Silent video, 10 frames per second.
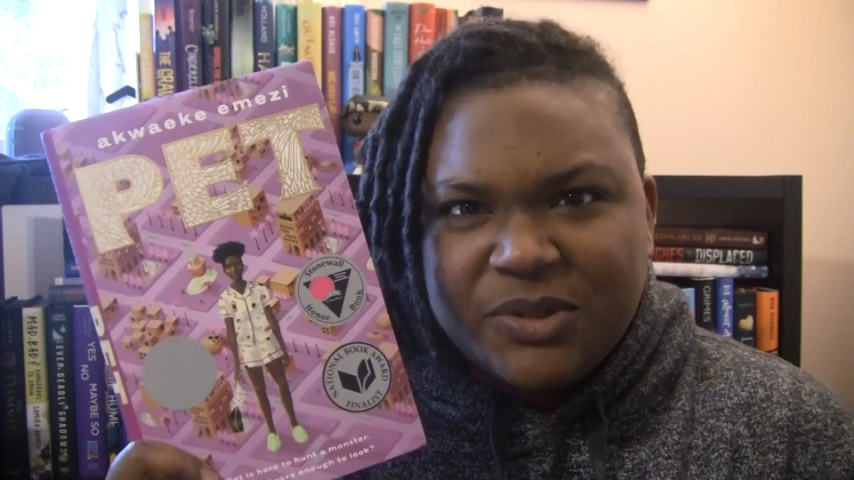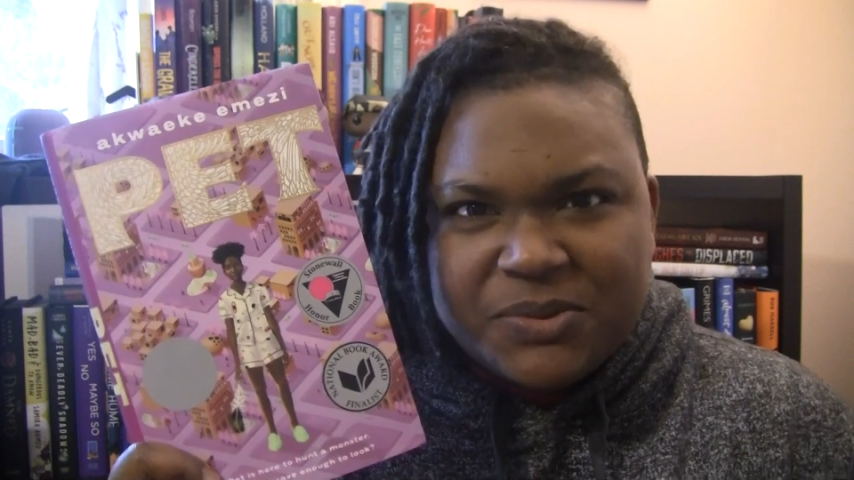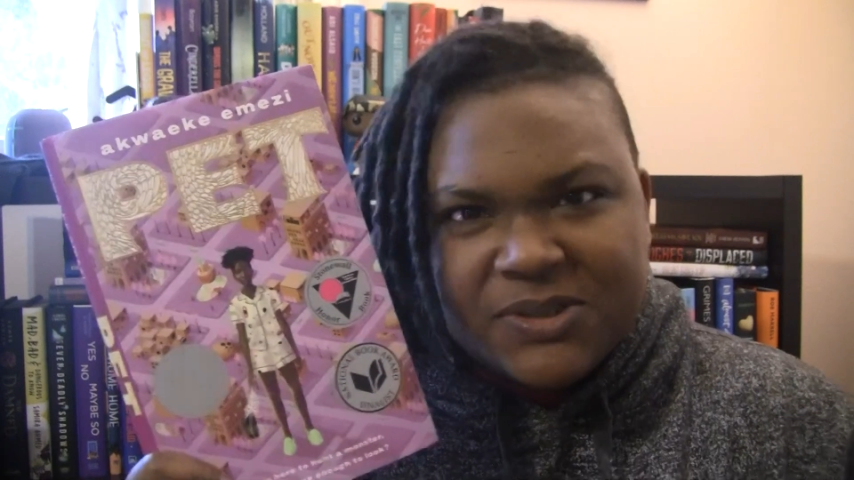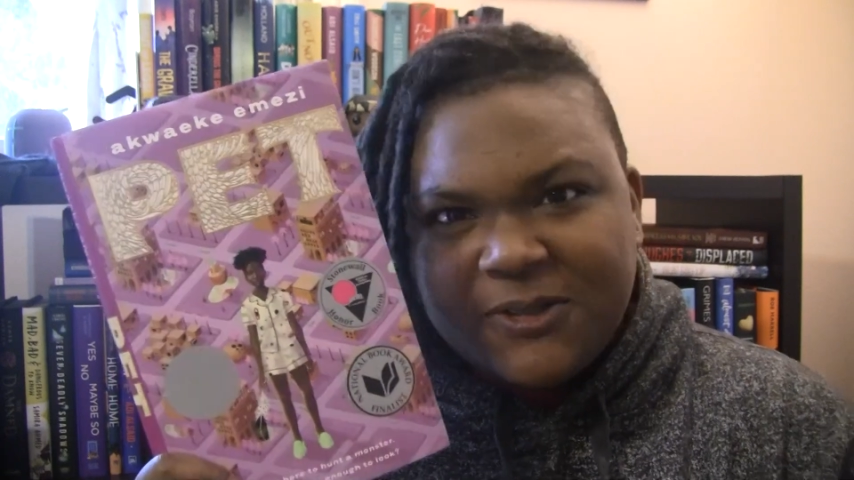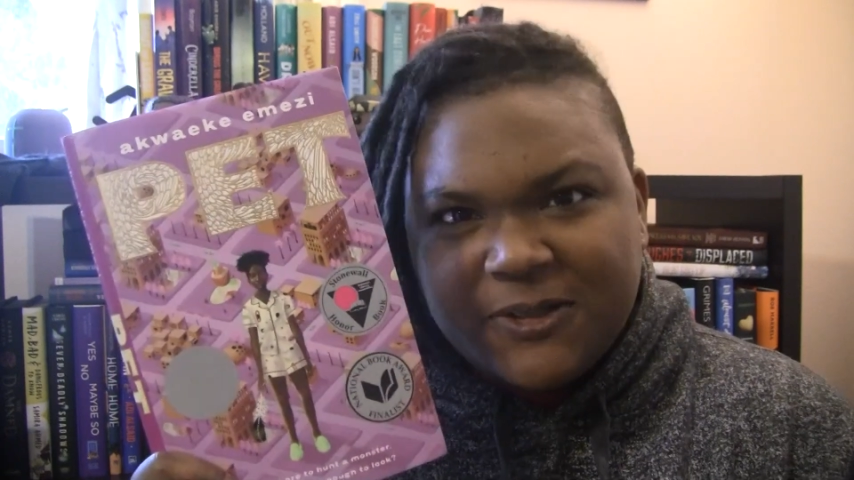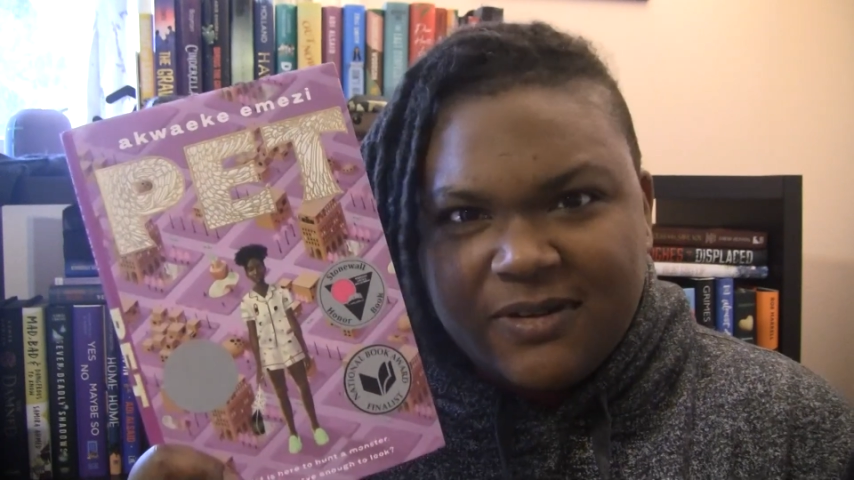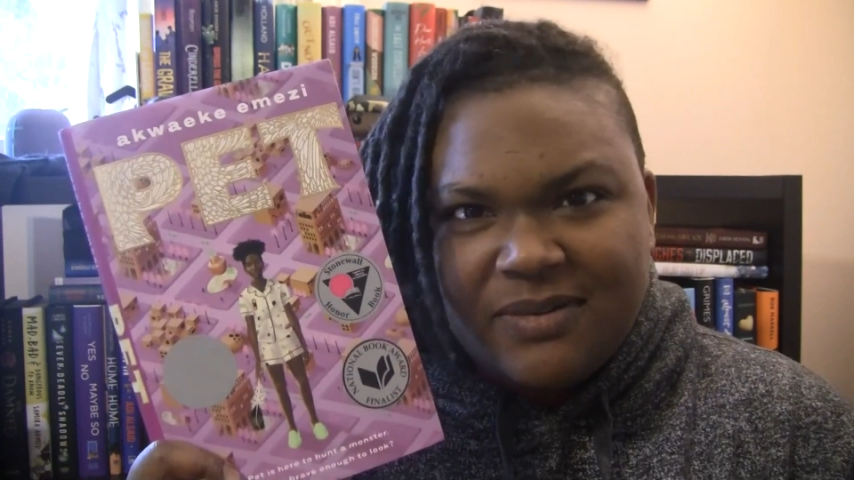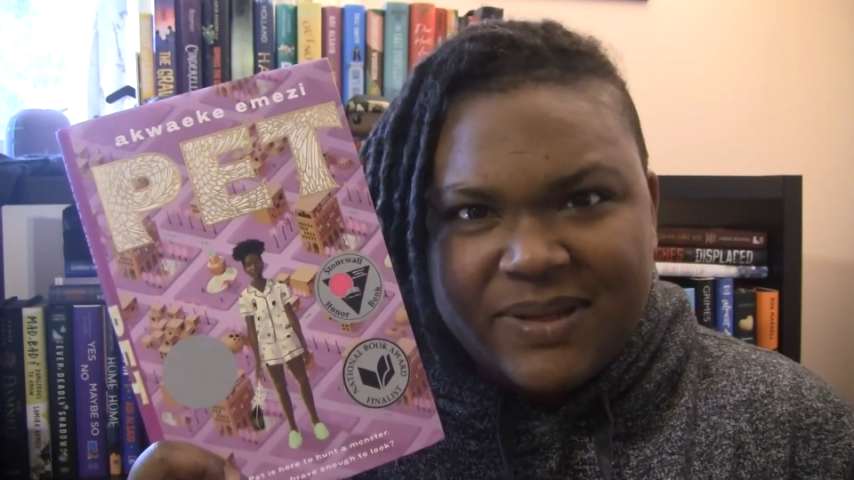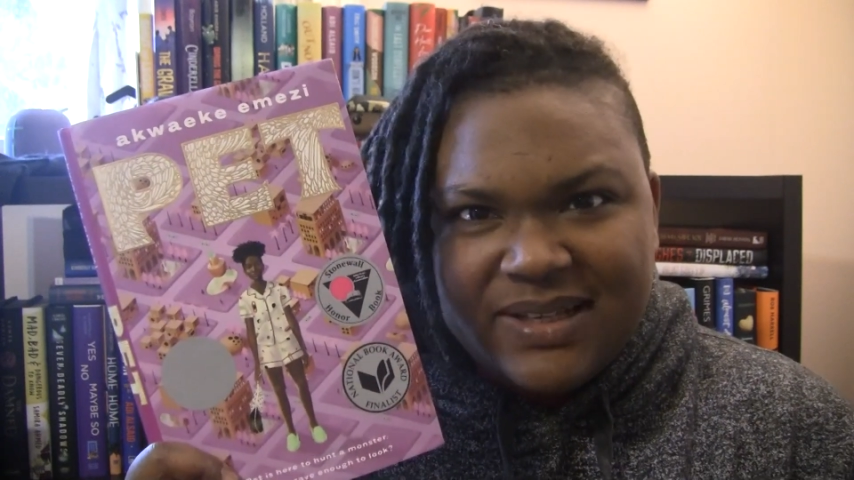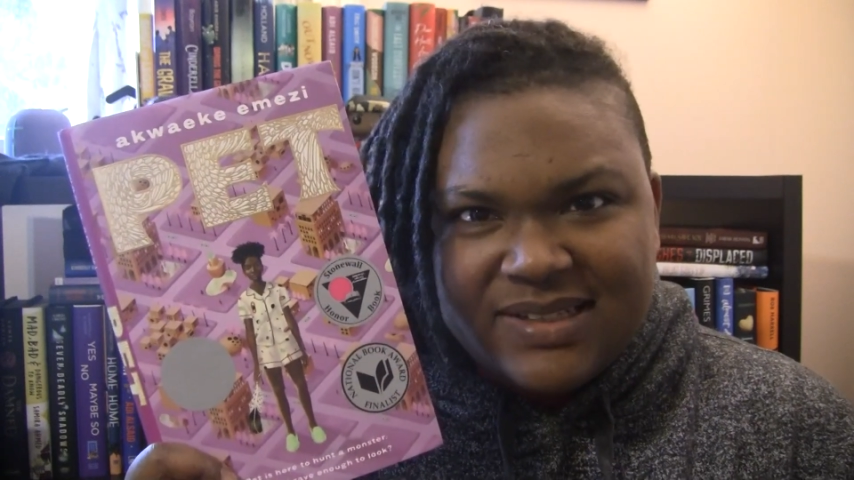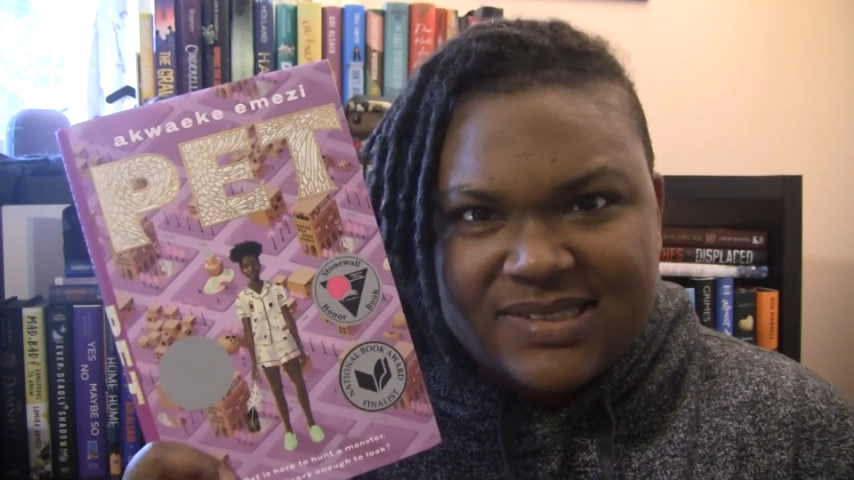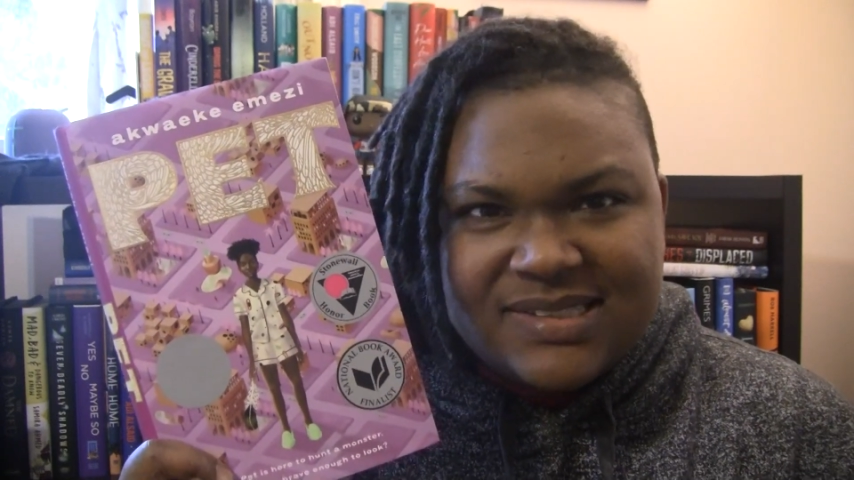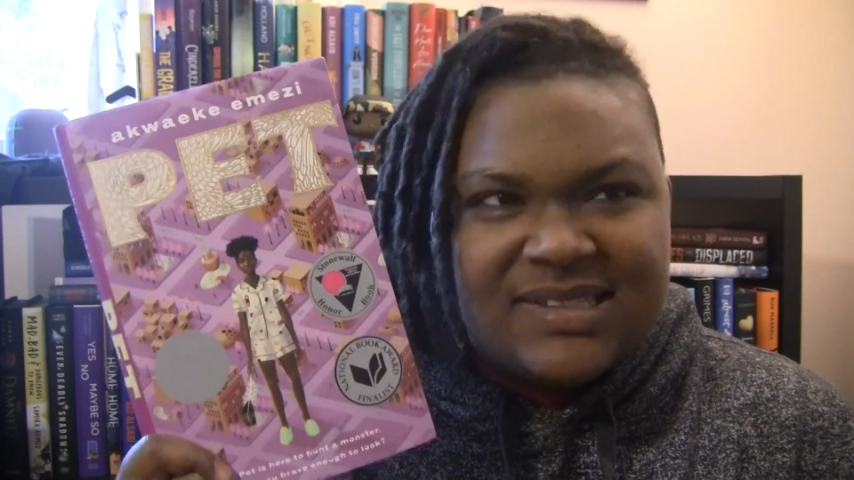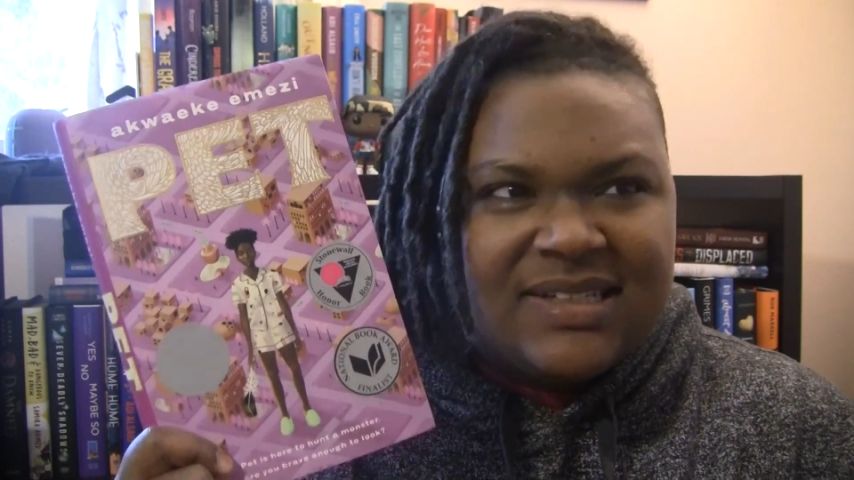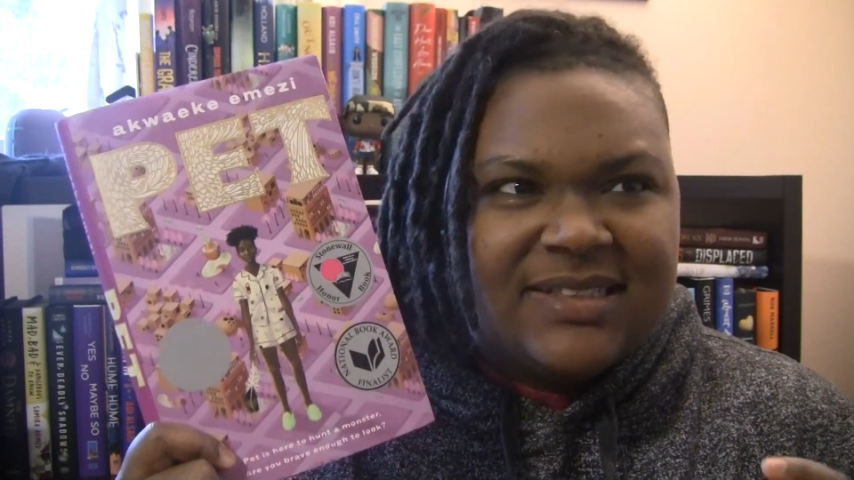which was earlier on my list.